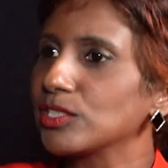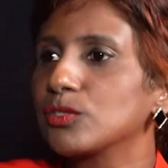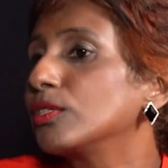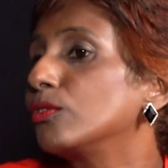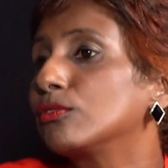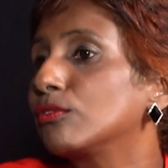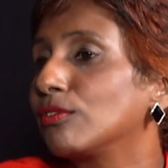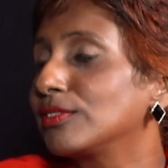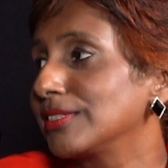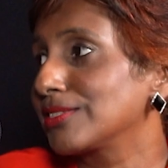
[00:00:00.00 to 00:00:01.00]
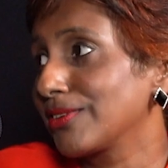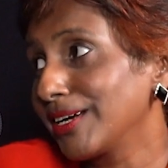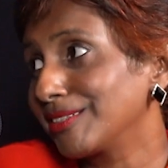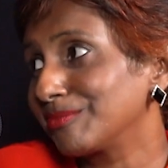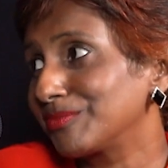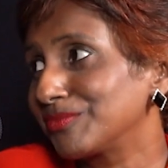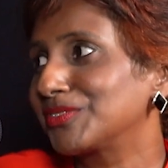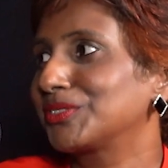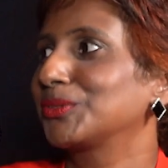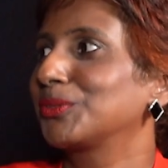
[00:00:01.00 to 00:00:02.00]
So they don't know all this, right?
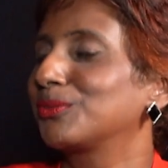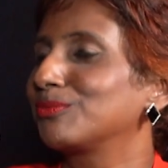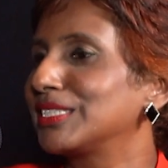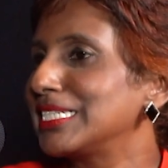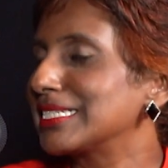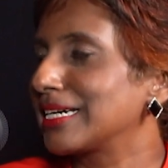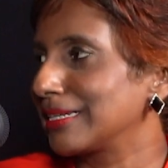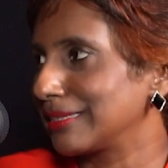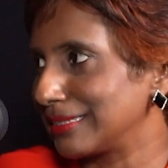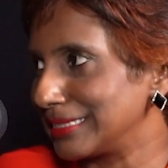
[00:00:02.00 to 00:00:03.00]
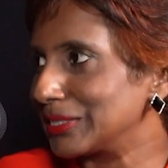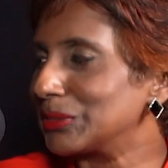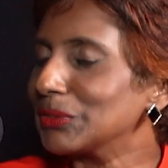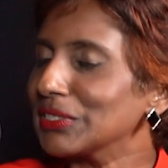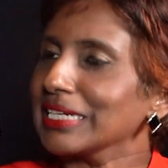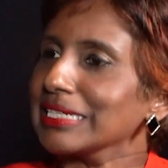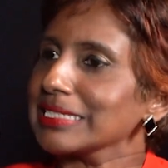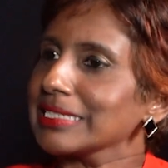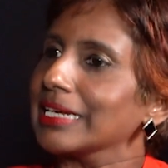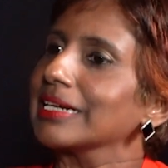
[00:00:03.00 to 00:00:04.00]
So these are the little
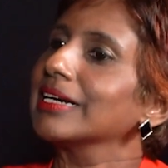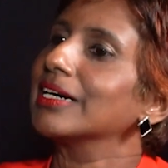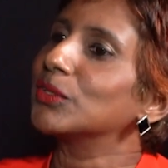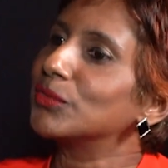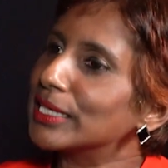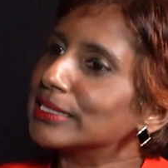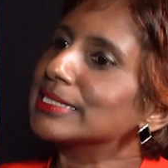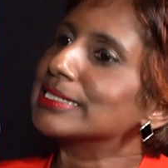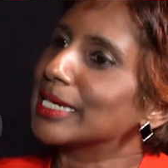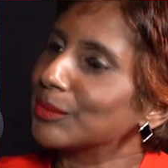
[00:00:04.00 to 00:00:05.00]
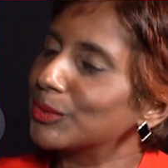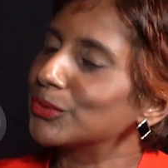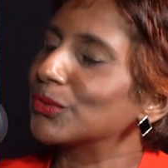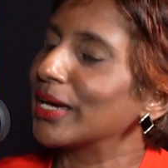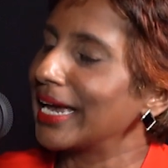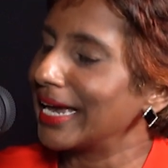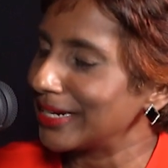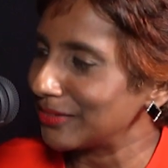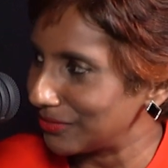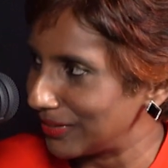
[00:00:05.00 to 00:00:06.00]
things that a realtor is able to
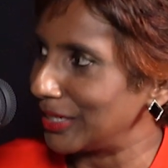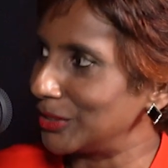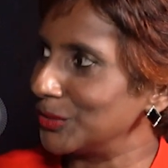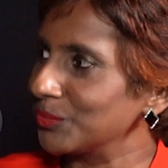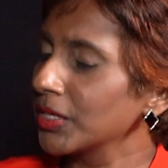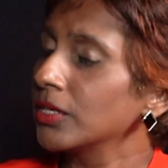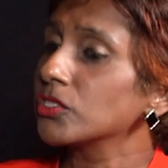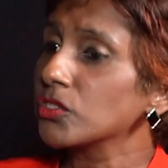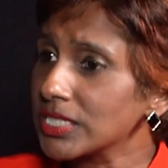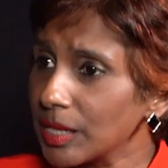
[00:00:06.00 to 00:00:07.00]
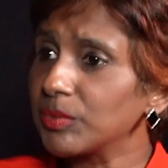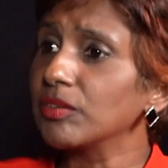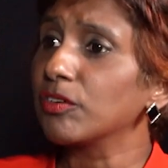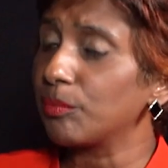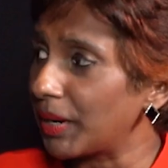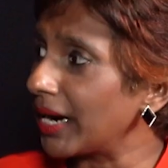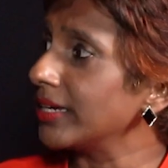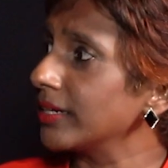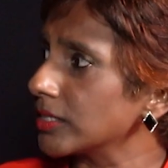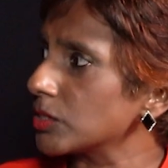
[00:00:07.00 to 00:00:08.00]
add value. So same thing for
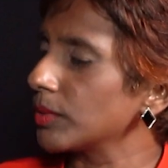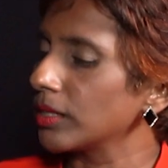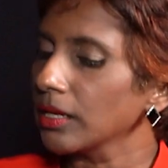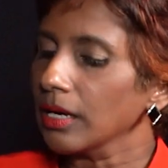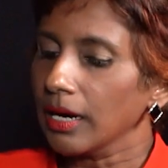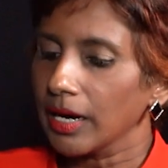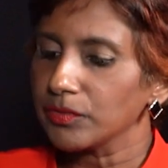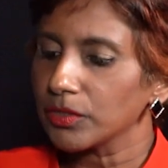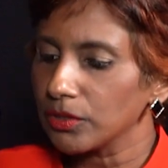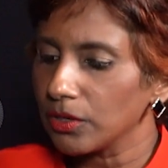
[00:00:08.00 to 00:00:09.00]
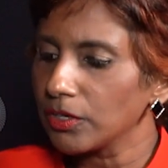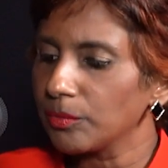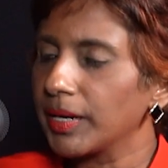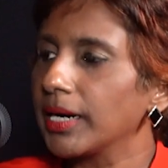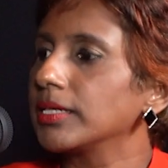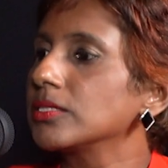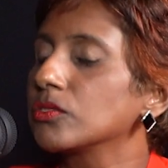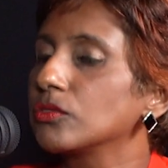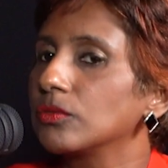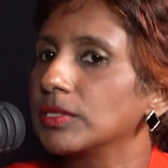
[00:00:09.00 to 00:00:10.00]
buying as well. I've got a lot of buyers
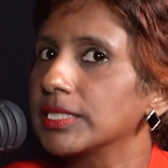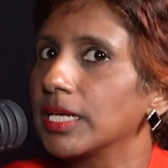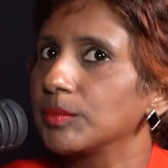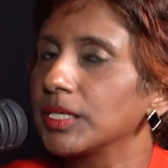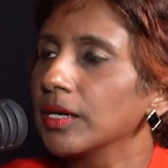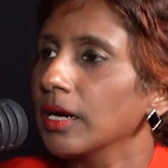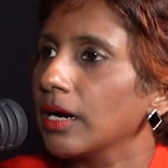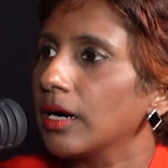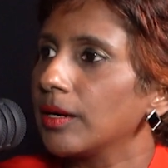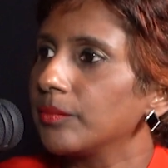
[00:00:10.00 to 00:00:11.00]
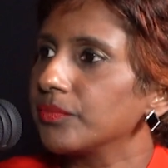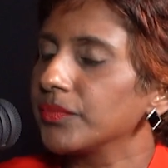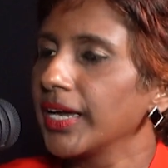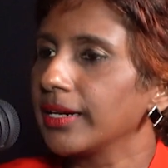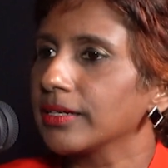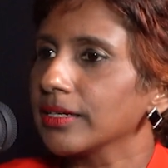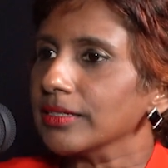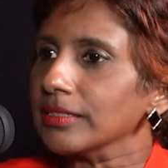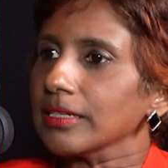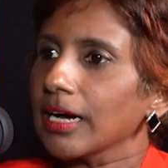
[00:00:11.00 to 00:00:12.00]
who will tell me, Nat,
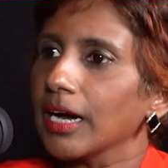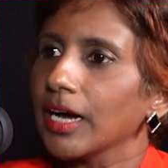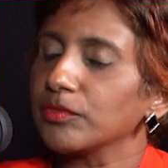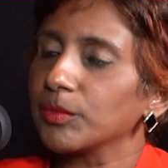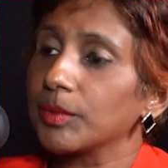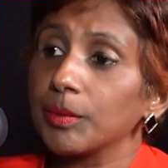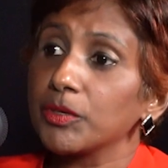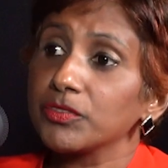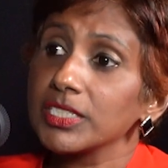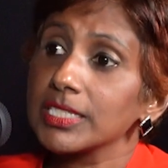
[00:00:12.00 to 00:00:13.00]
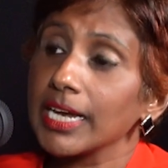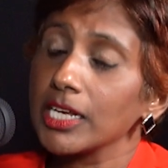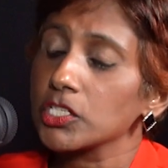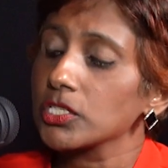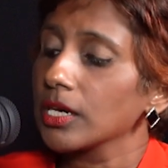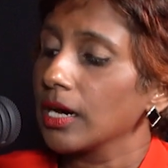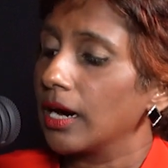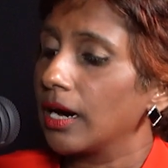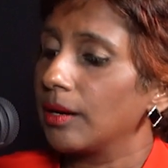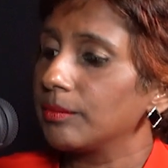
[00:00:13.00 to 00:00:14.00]
I'm of this age,
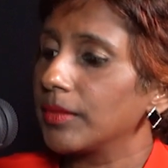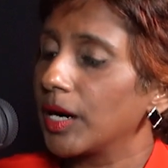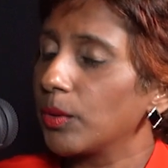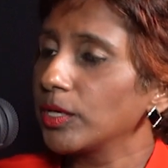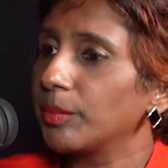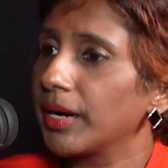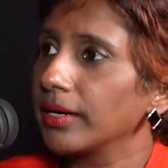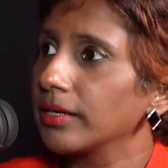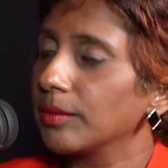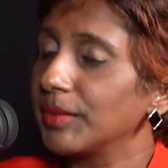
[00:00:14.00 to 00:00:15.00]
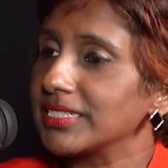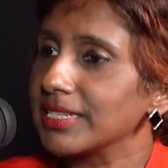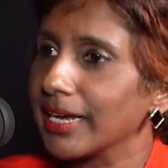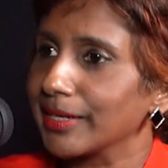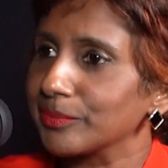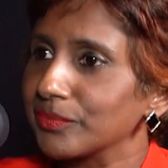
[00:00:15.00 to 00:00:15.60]
I want to buy a maisonette.